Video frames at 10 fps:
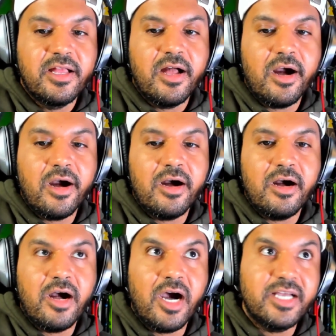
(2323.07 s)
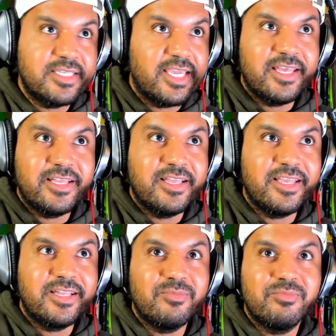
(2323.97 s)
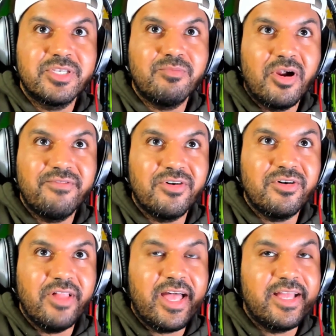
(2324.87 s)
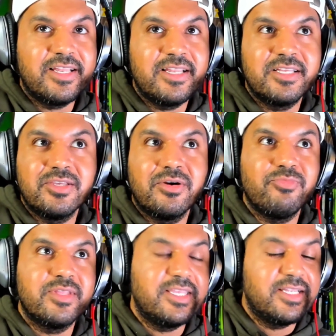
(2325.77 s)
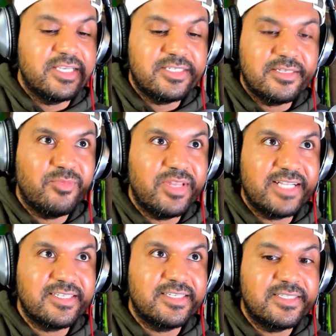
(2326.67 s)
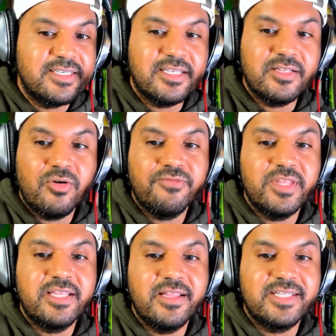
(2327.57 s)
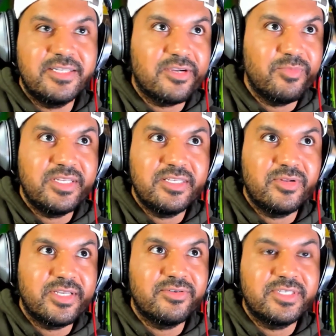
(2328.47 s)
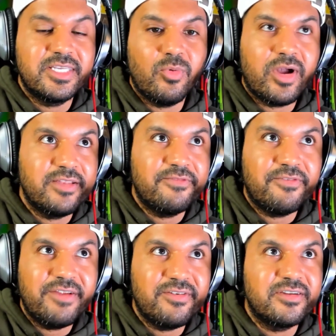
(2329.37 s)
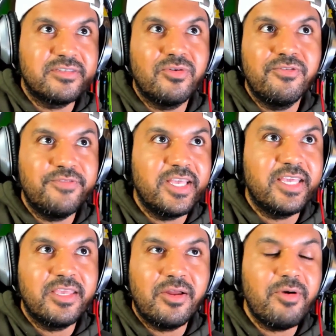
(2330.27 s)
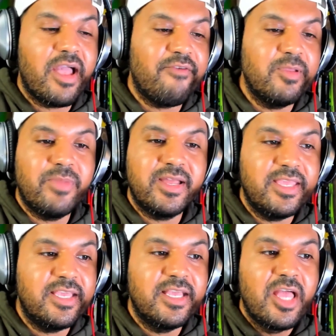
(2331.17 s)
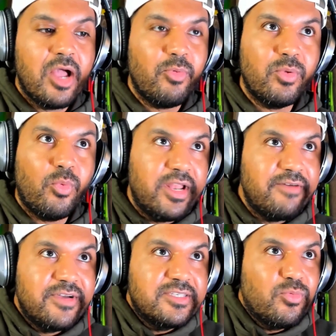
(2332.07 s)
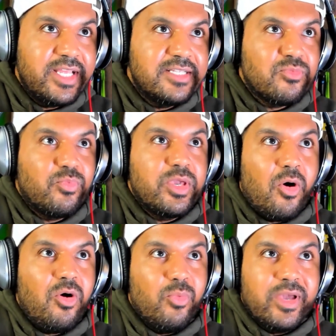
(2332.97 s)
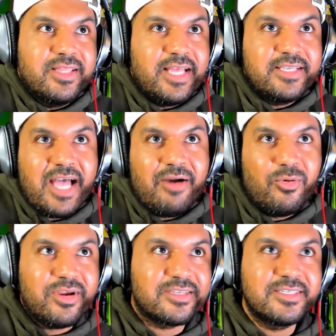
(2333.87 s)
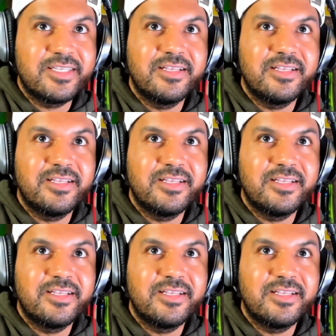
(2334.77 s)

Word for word: us get it in Miss Marvel, and, you know, the indigenous community got to see this, and hopefully the Latino community is going to go see it in Wakanda Forever. So hopefully, you know, everybody, when one of us wins, we all win. That's how it works.